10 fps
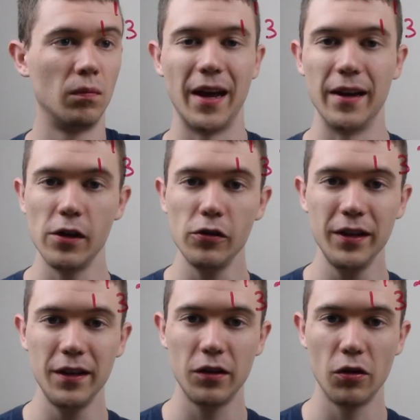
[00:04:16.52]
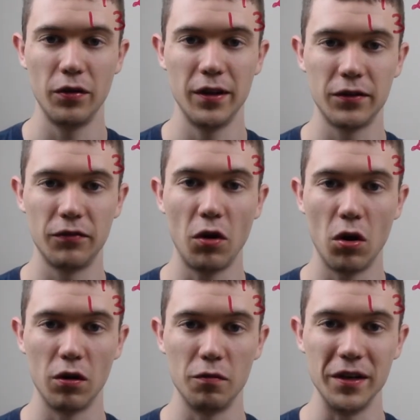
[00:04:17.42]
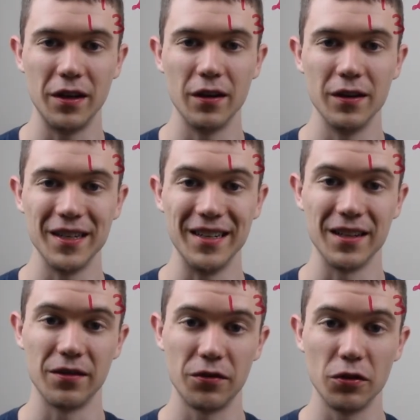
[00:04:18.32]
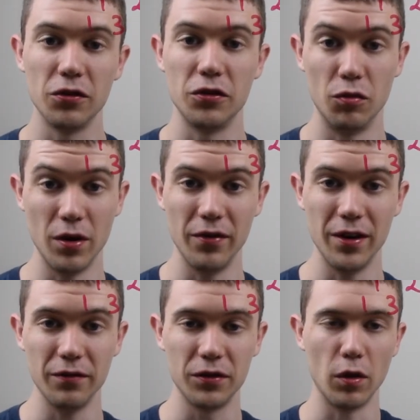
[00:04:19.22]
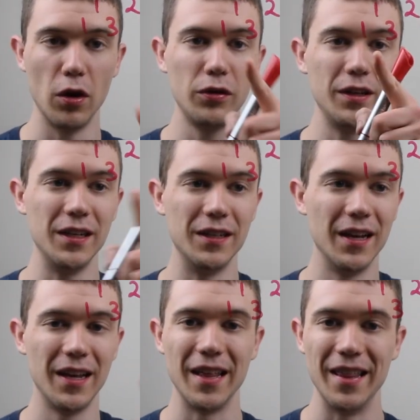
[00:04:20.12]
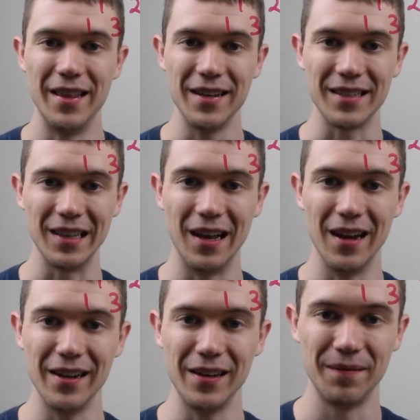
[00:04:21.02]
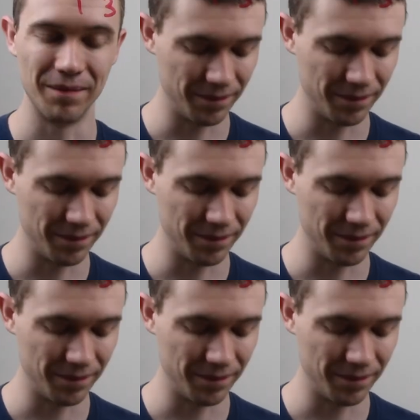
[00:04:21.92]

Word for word: And I only need to go this far because it's a third derivative. So I only need this line.